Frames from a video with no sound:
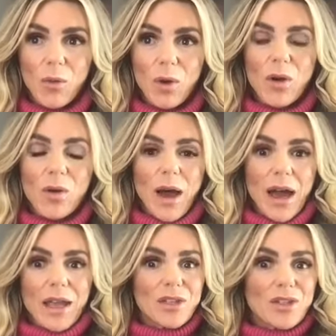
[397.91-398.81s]
whoa,
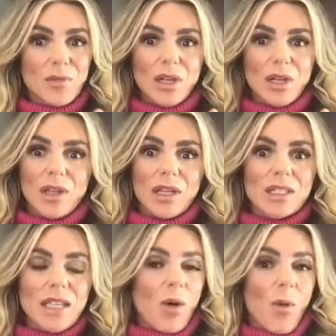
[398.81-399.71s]
I shouldn't be doing
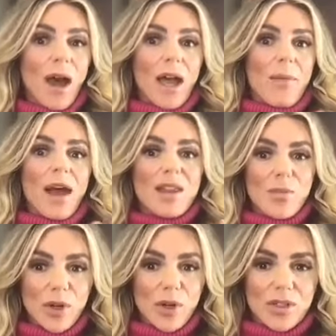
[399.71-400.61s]
this. Like, why am I the
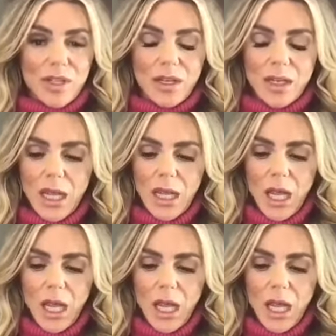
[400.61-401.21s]
person?